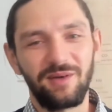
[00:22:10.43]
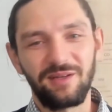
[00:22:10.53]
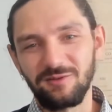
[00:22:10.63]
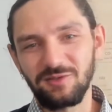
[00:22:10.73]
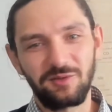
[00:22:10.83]
but
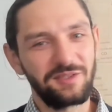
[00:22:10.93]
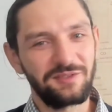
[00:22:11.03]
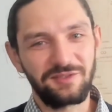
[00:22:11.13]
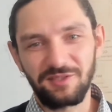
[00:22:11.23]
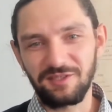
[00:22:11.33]
also
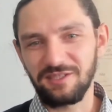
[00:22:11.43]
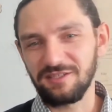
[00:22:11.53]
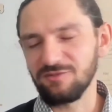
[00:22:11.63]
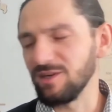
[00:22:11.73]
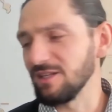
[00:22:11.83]
he
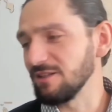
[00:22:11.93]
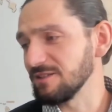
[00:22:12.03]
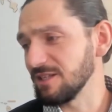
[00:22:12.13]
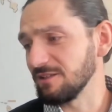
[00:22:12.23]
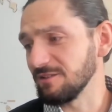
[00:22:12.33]
has great
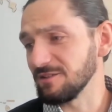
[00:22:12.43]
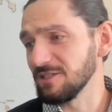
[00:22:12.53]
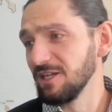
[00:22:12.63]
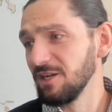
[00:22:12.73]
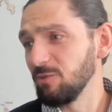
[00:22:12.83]
insight in this.